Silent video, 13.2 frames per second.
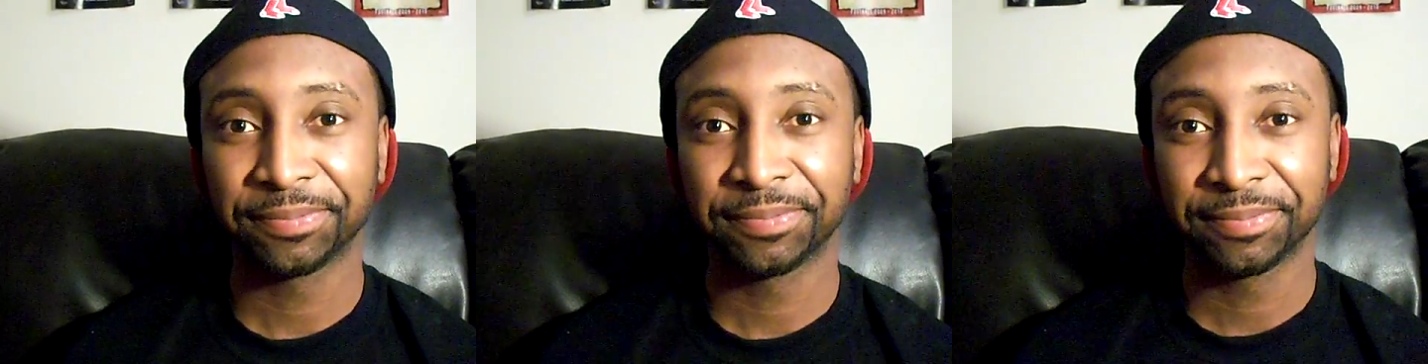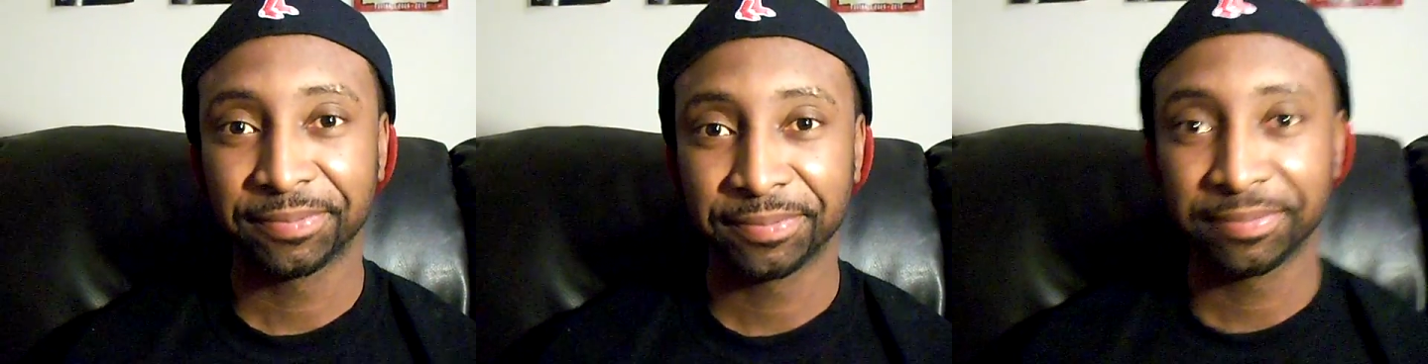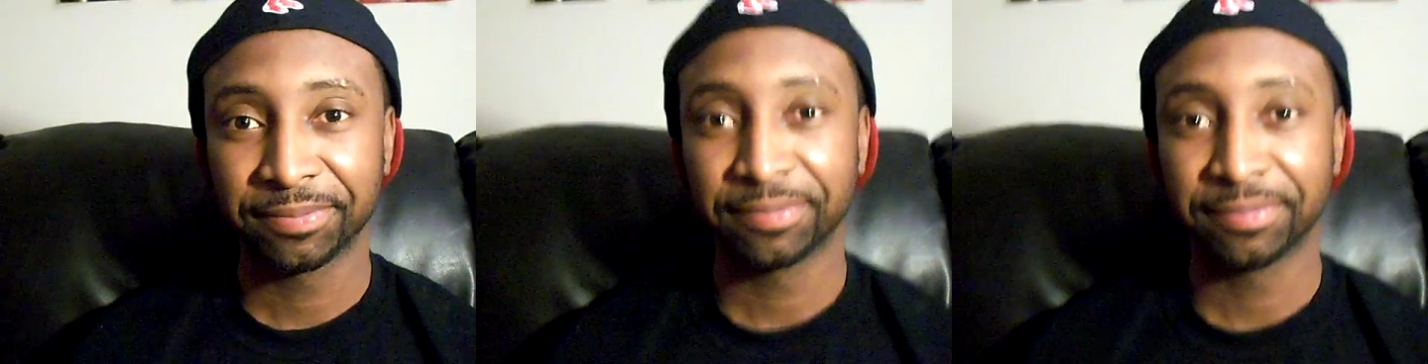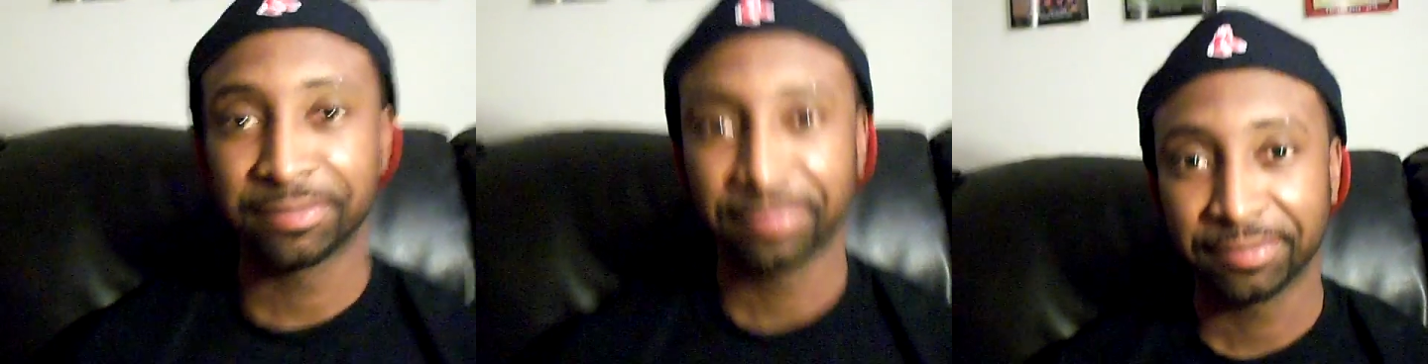So
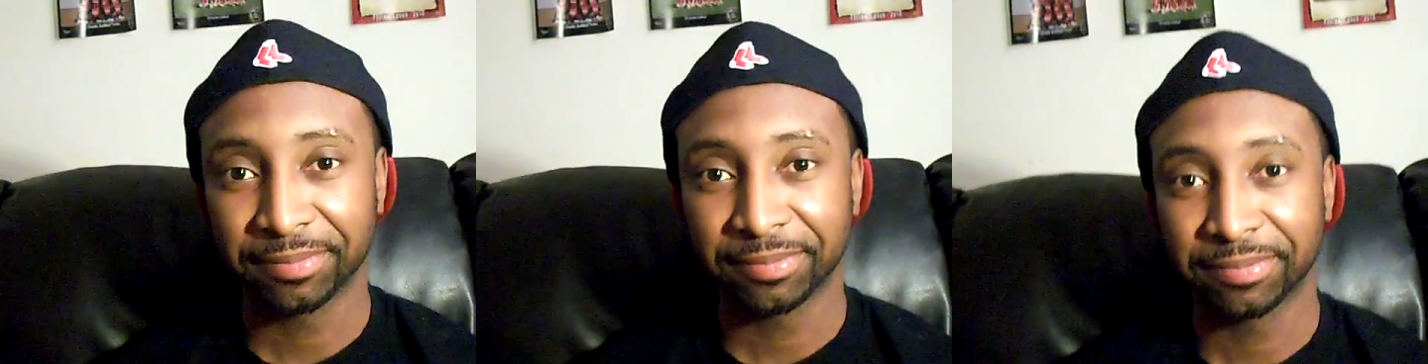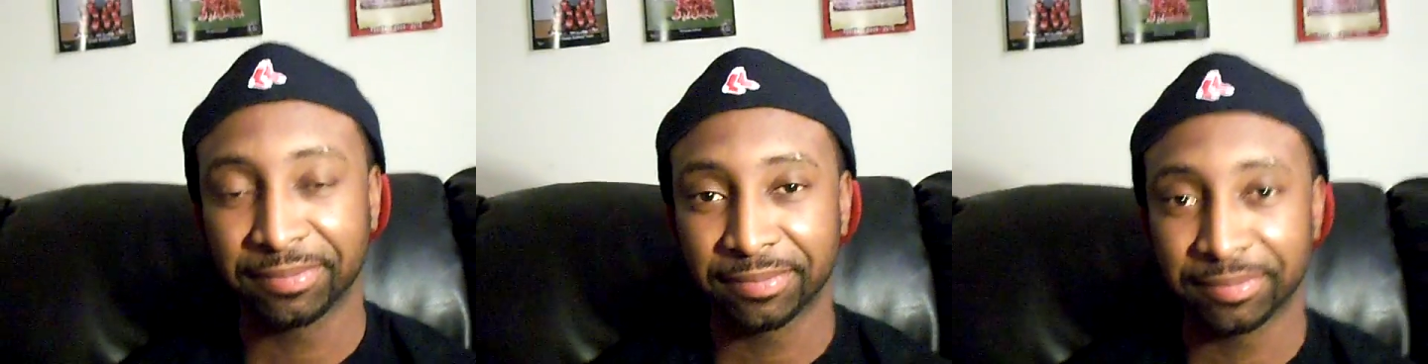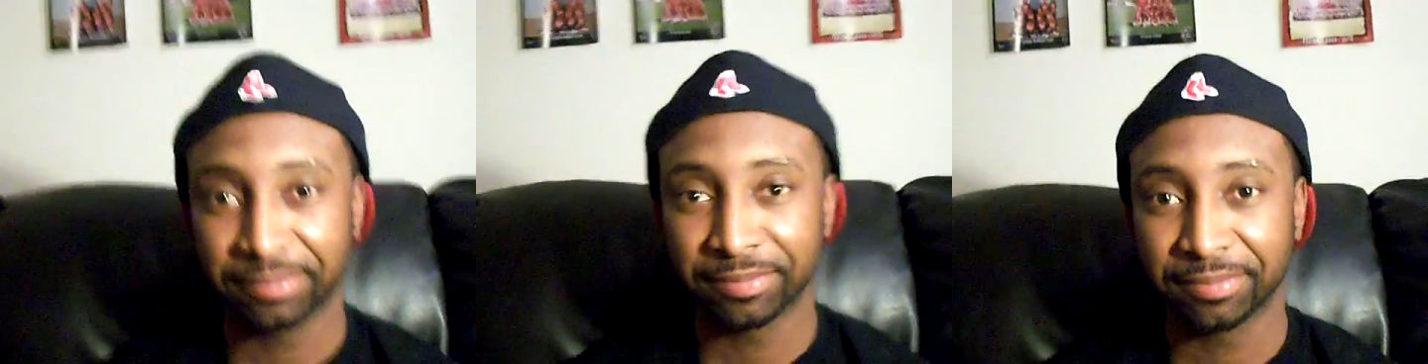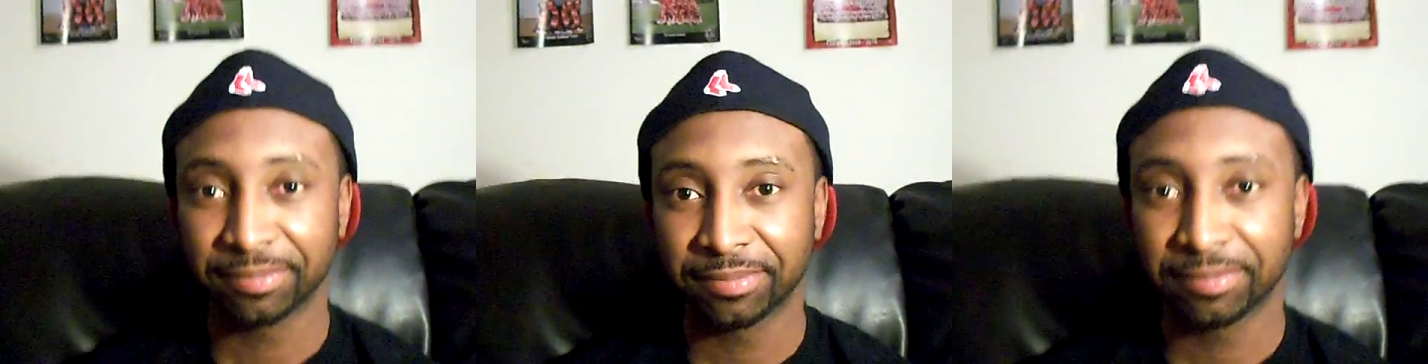why did
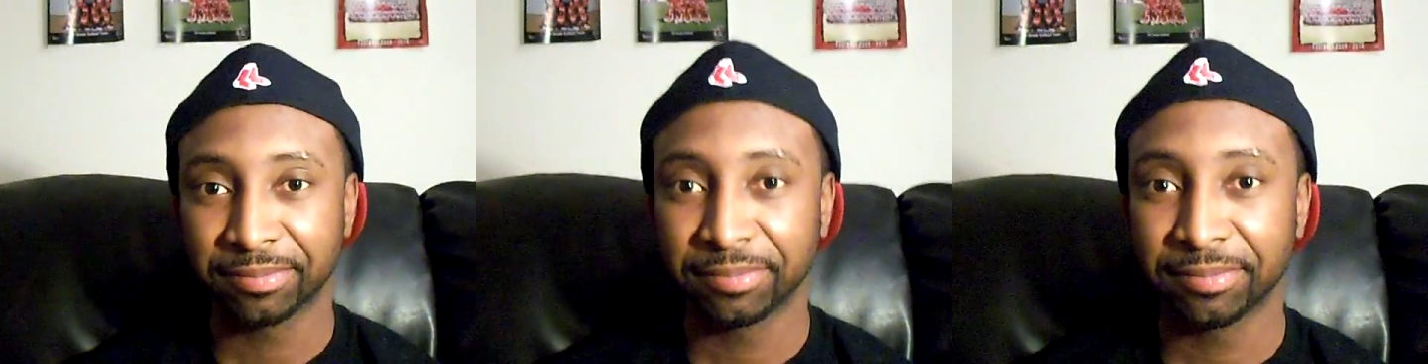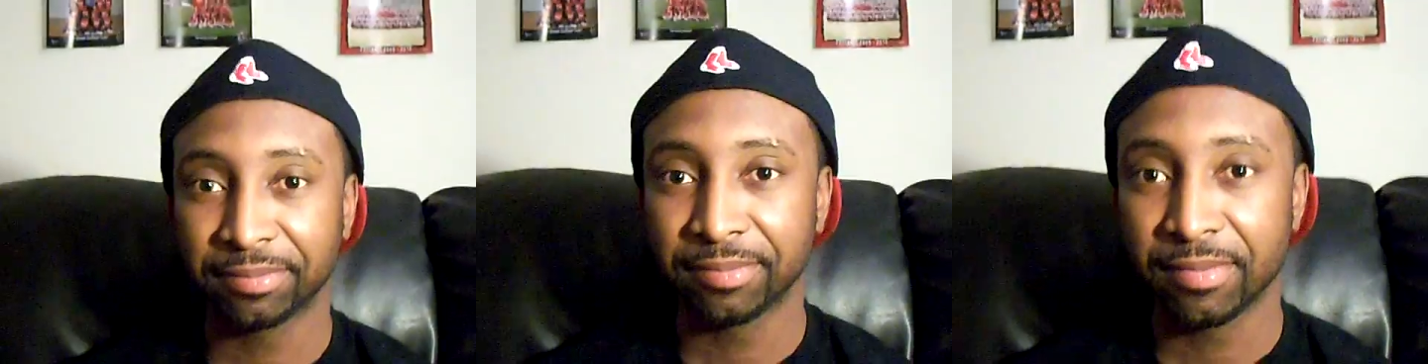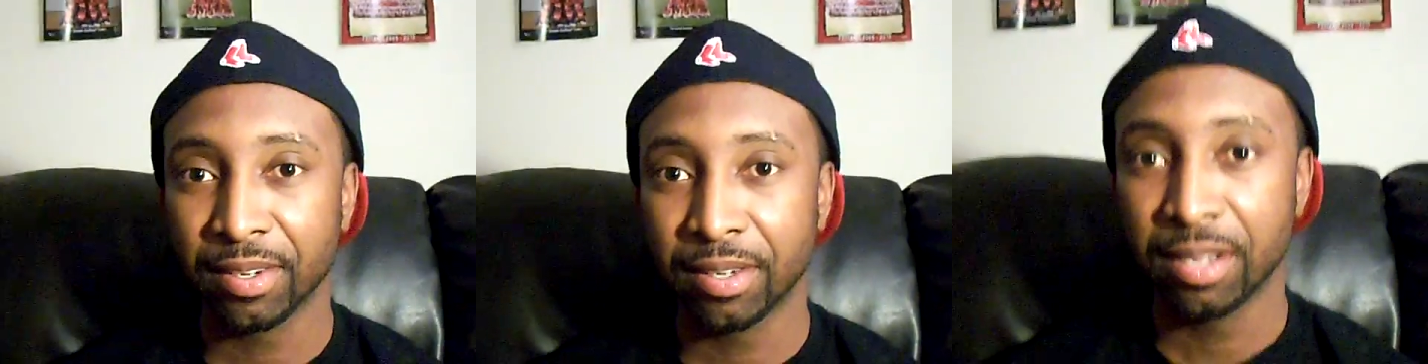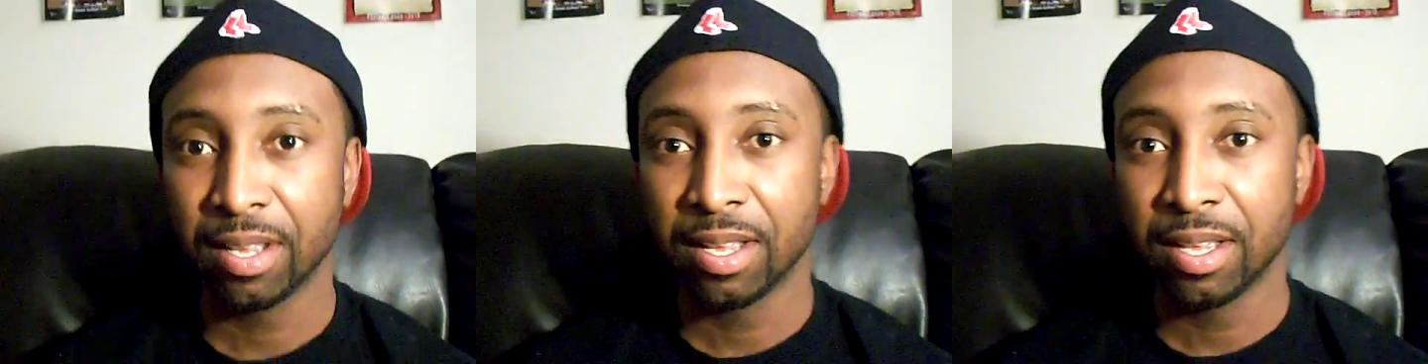Miles just man
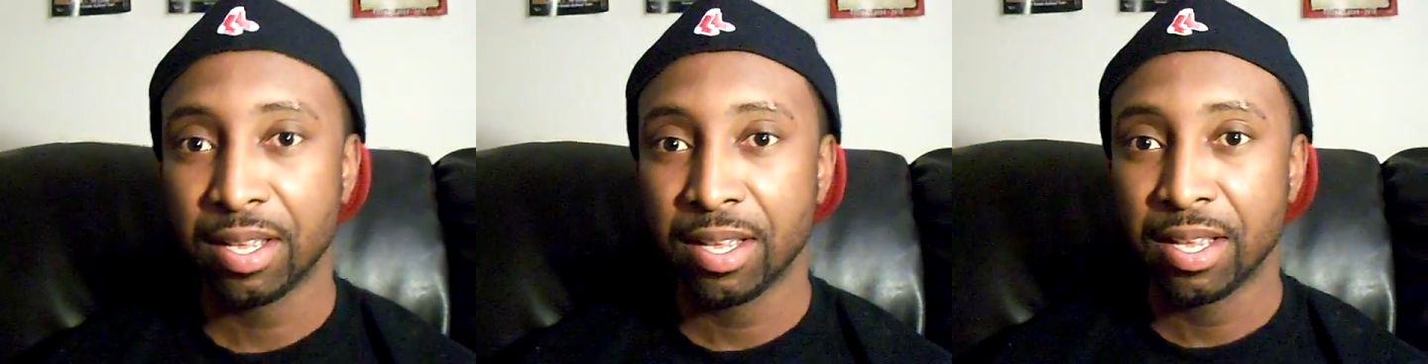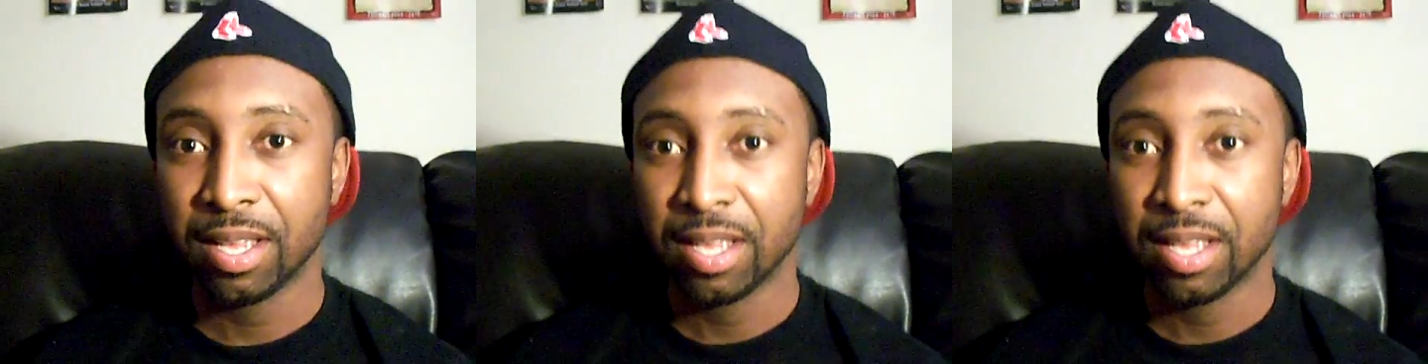up and come and